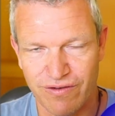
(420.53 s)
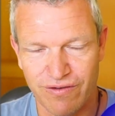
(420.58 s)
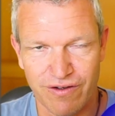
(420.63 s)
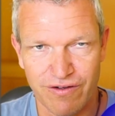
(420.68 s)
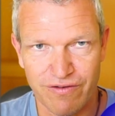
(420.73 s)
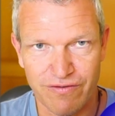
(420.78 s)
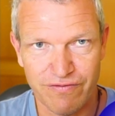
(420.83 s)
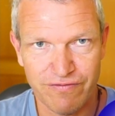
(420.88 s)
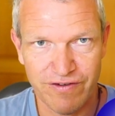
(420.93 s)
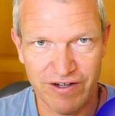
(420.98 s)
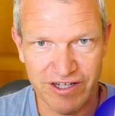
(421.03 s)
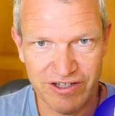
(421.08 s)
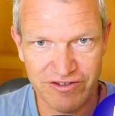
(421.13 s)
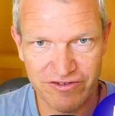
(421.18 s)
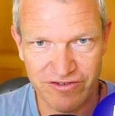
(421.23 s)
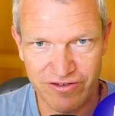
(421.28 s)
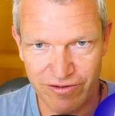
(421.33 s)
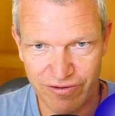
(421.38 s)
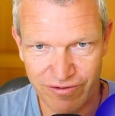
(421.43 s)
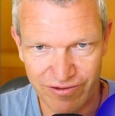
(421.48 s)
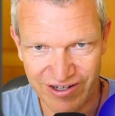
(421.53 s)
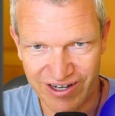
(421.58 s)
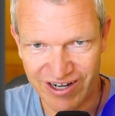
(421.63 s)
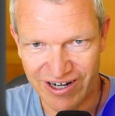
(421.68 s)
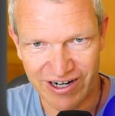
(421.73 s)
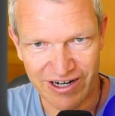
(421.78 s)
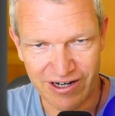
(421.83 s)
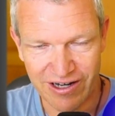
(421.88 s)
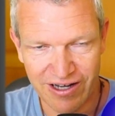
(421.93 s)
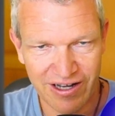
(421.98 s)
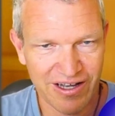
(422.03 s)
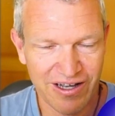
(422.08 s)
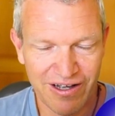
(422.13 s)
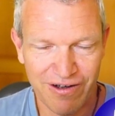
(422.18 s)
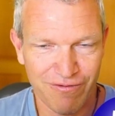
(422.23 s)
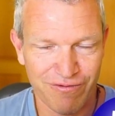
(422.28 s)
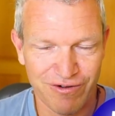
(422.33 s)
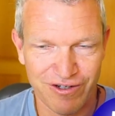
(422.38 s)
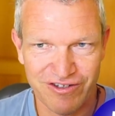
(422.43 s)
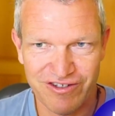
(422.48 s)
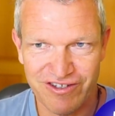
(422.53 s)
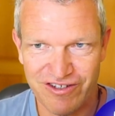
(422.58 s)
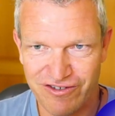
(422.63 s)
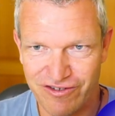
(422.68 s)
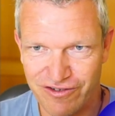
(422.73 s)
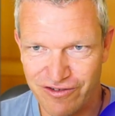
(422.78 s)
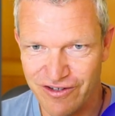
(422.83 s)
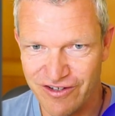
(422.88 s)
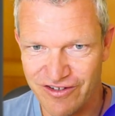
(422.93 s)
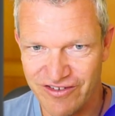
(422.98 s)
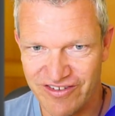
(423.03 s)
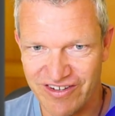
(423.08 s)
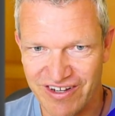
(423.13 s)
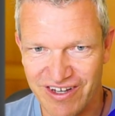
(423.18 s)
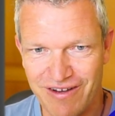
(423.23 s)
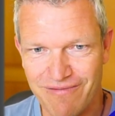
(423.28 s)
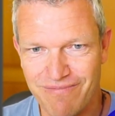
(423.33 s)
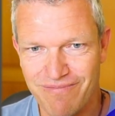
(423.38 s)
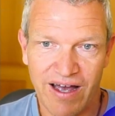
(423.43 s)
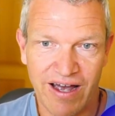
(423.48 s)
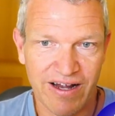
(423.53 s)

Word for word: uh, Feest Nieuwjaar, which is a Dutch name.